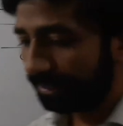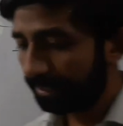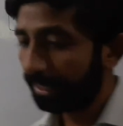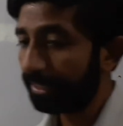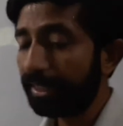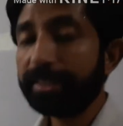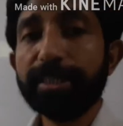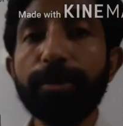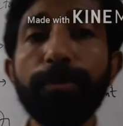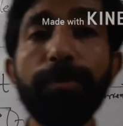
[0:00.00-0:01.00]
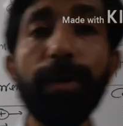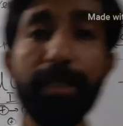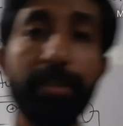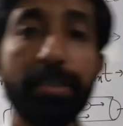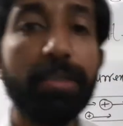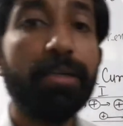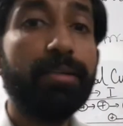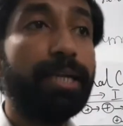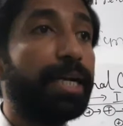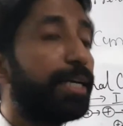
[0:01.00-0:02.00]
carriers are what?
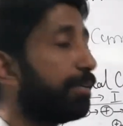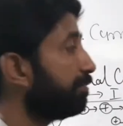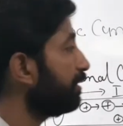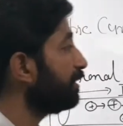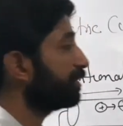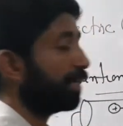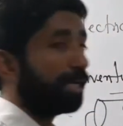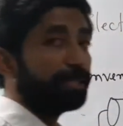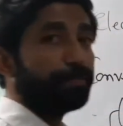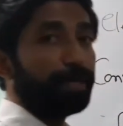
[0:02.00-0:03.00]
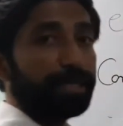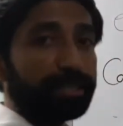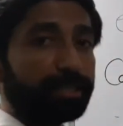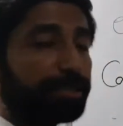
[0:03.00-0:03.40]
Negatively charged particles